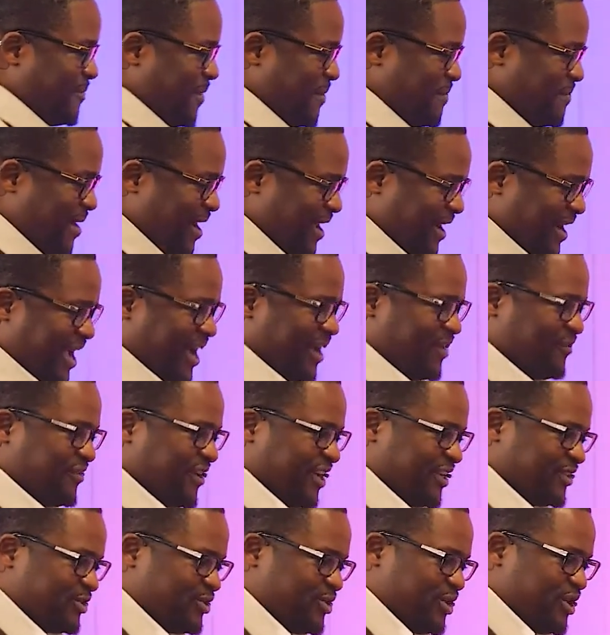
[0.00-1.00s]
I remember an
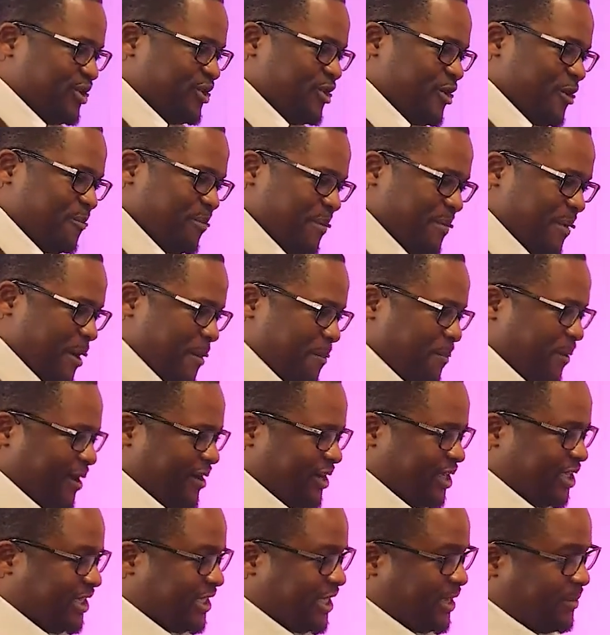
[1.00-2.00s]
advert going up
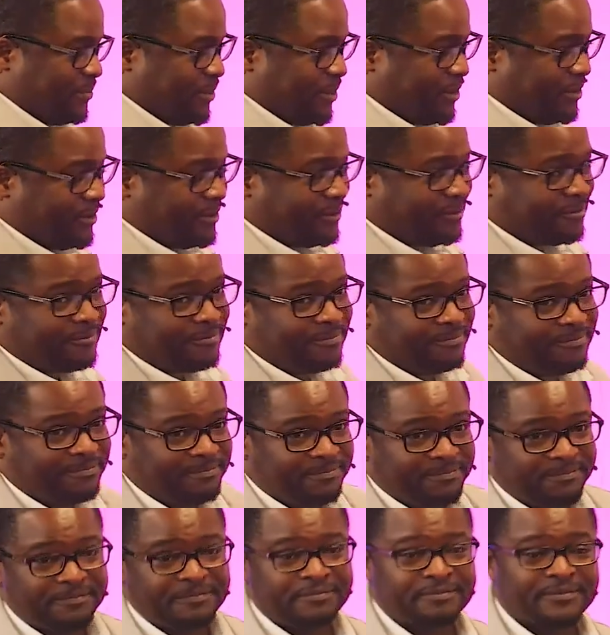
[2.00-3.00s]
about paracetamol.
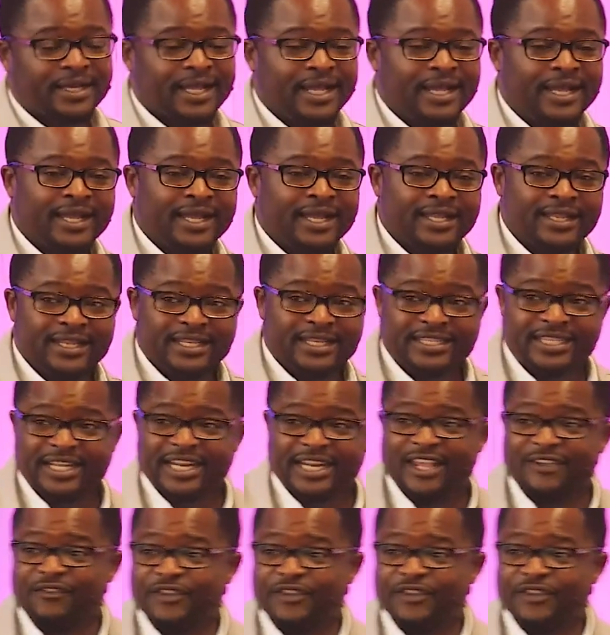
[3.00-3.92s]
They